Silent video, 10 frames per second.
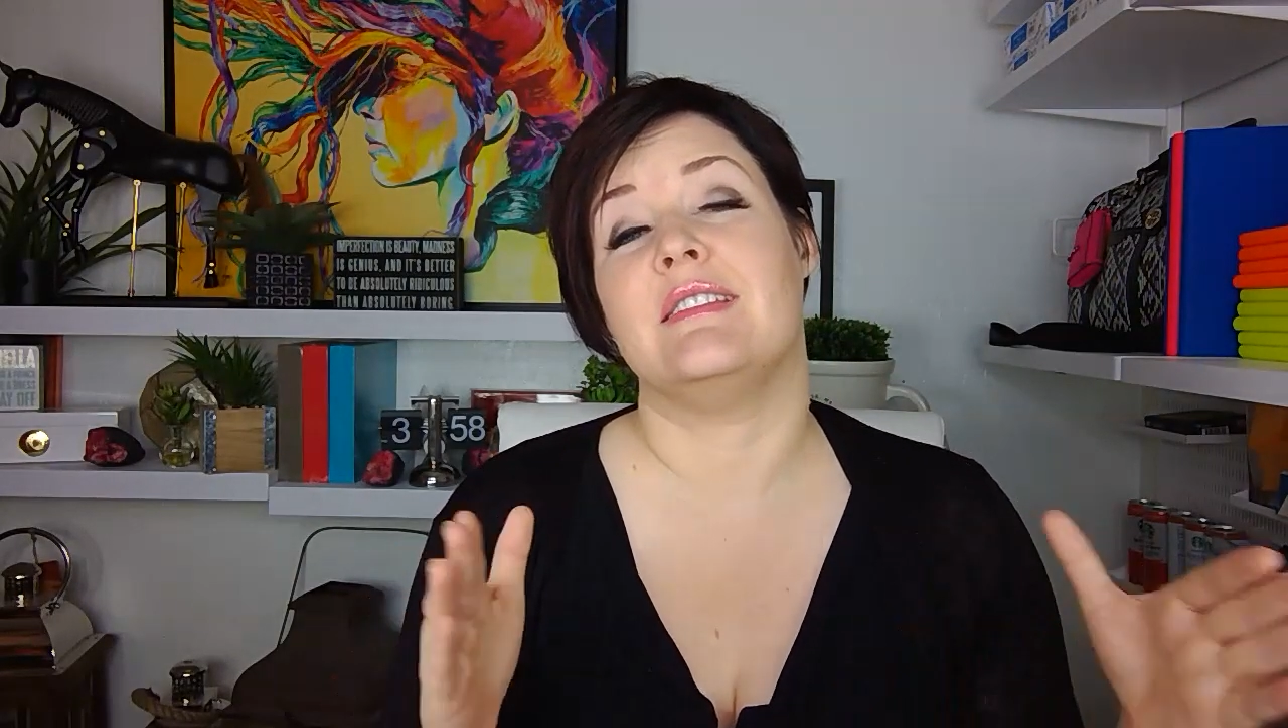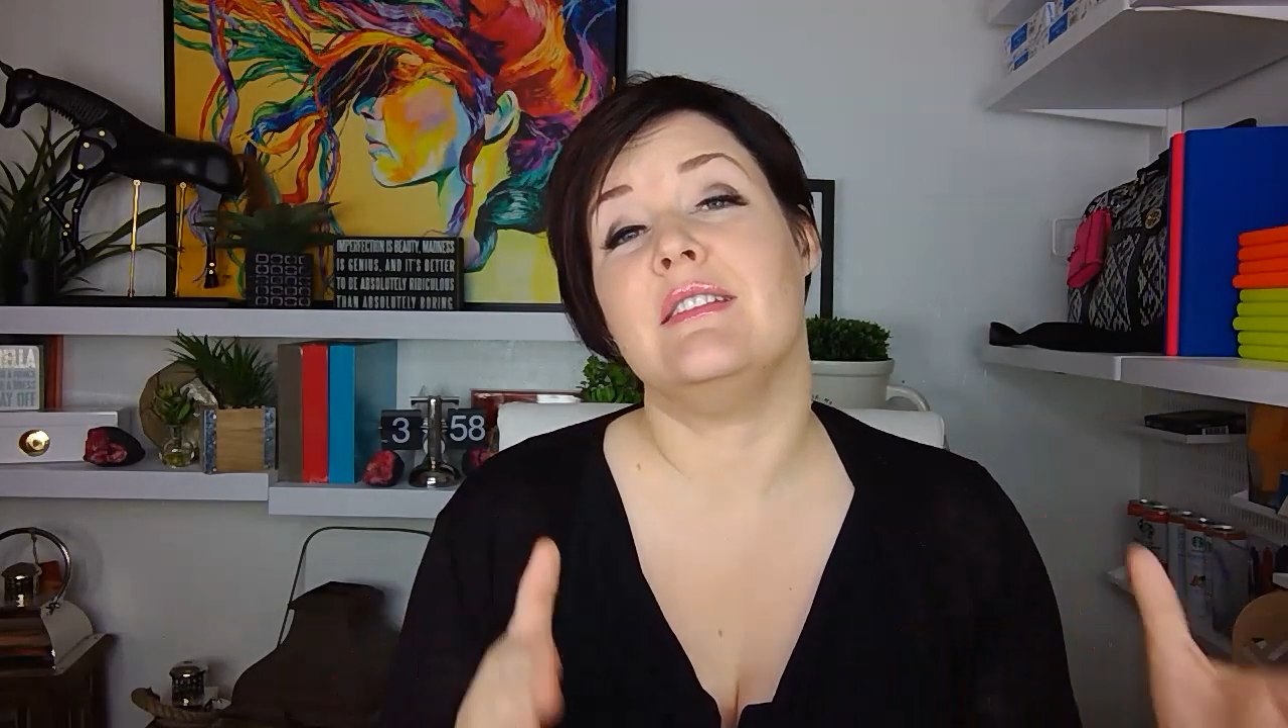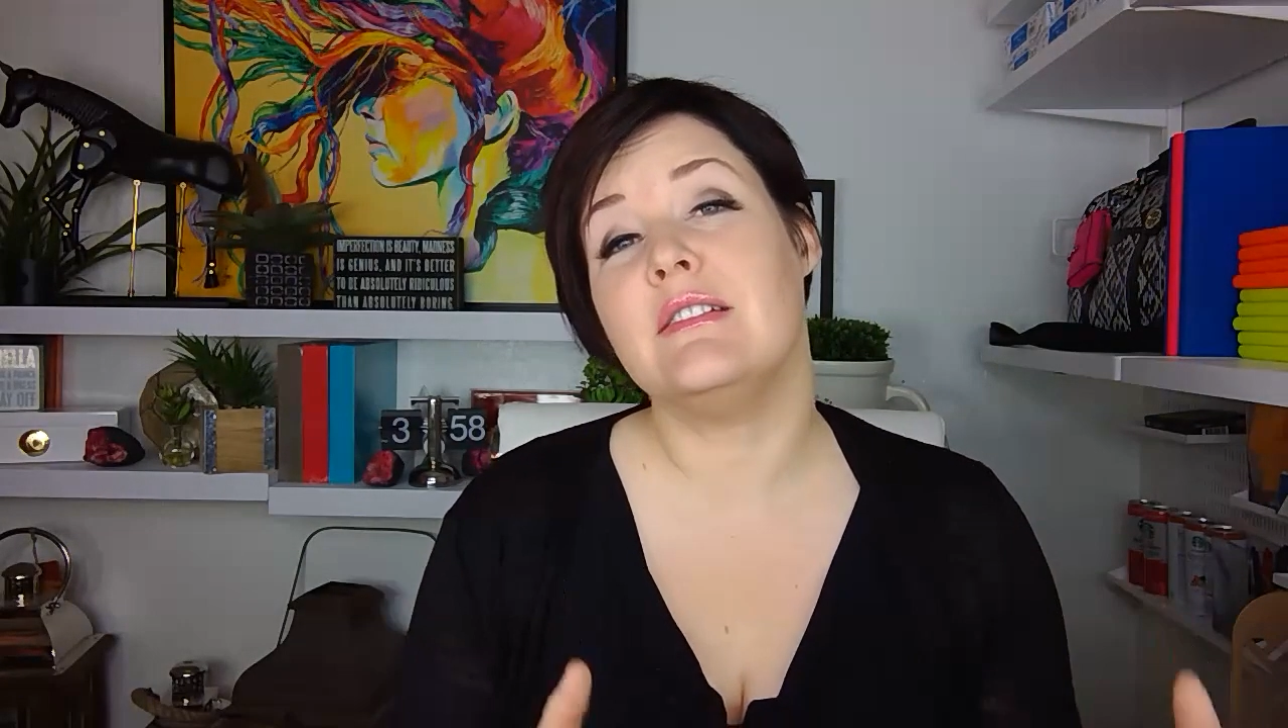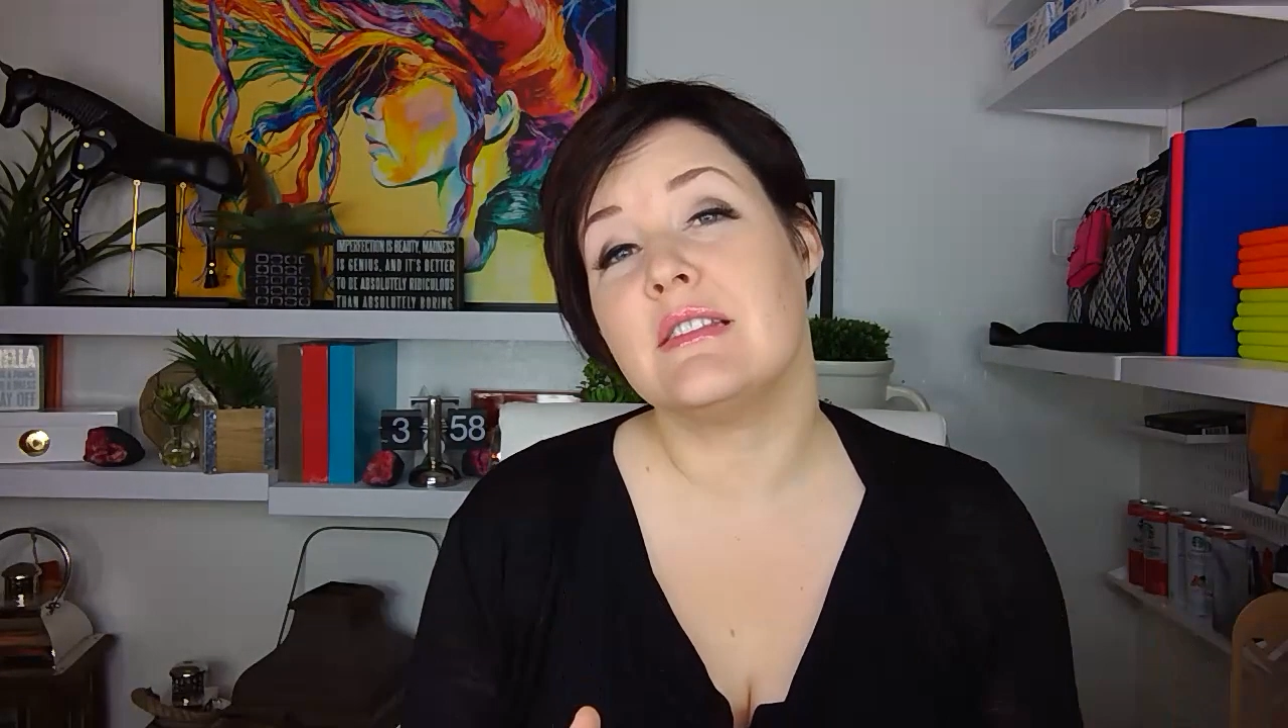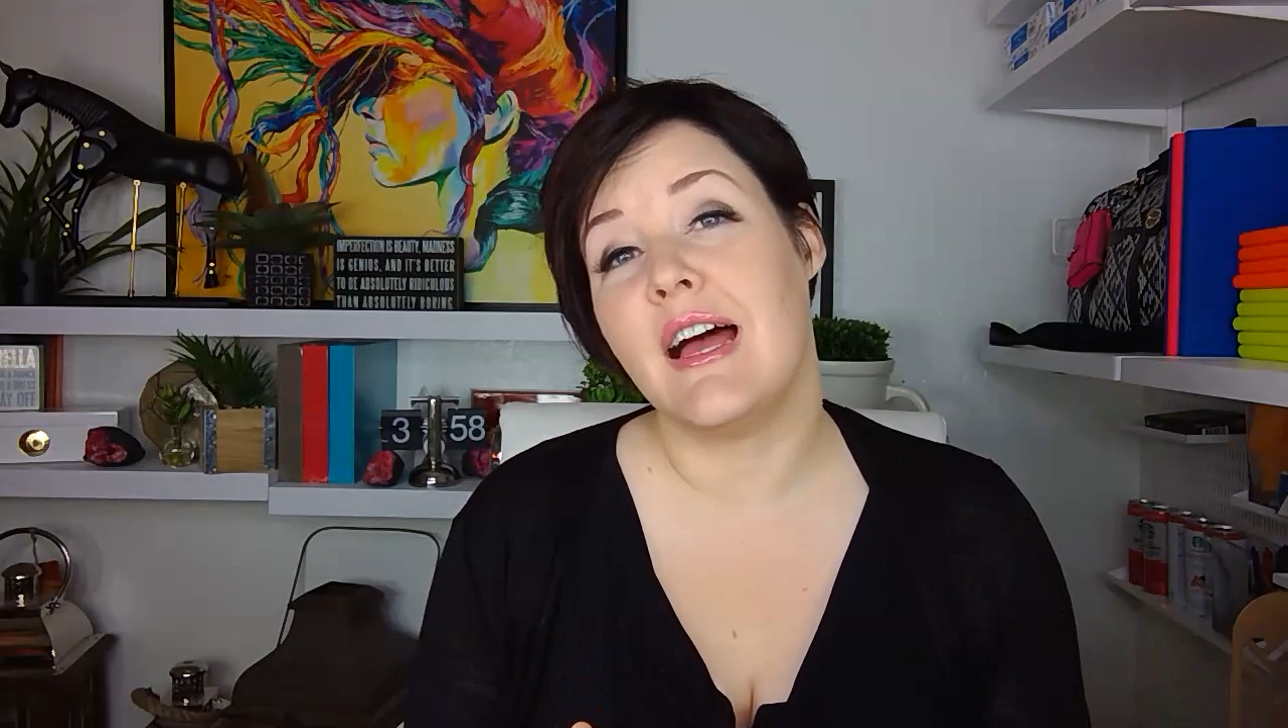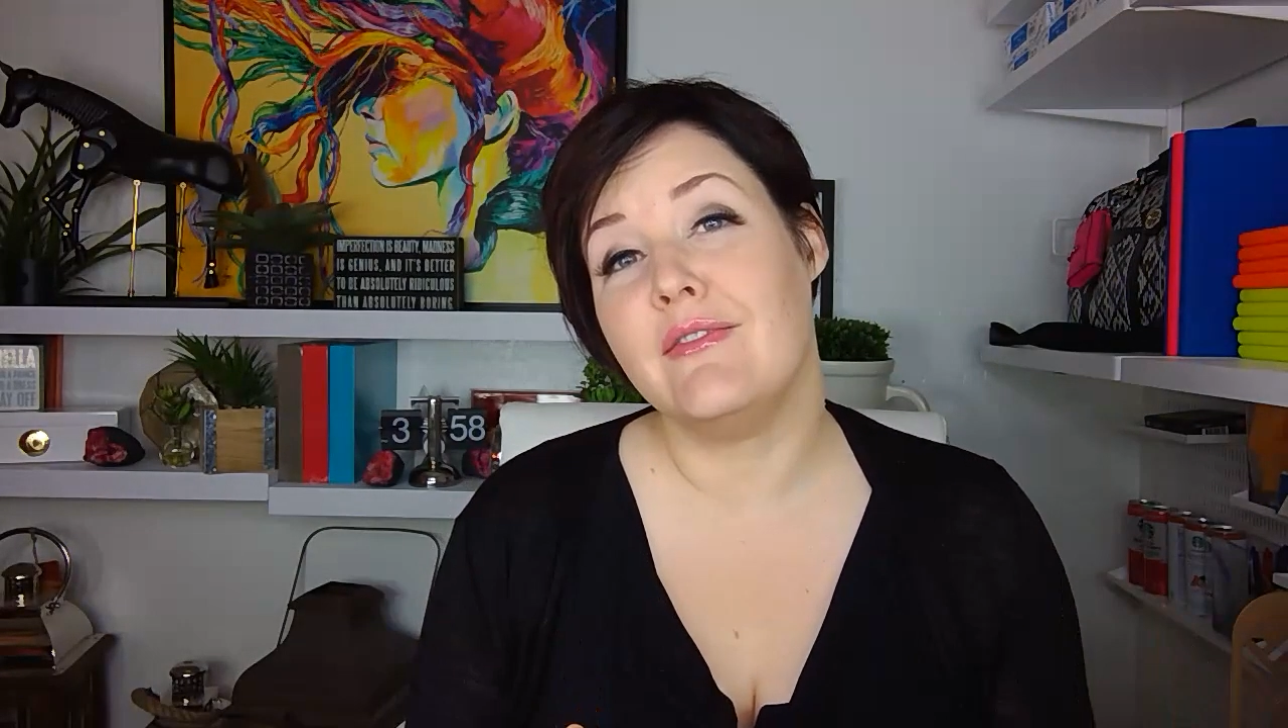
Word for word: the sales